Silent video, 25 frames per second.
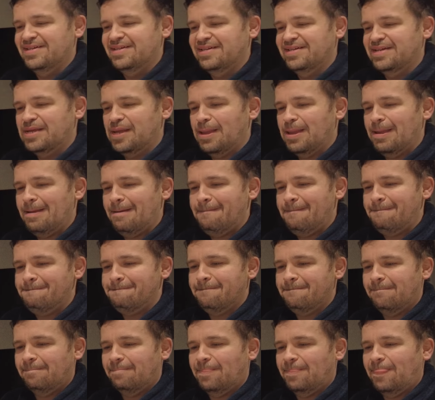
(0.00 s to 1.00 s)

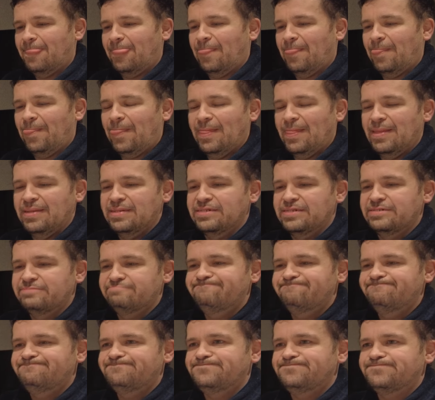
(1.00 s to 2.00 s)

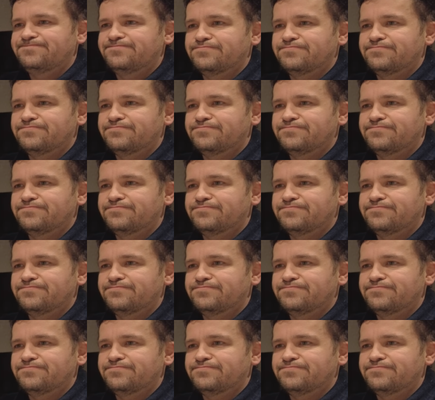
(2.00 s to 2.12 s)
(silent)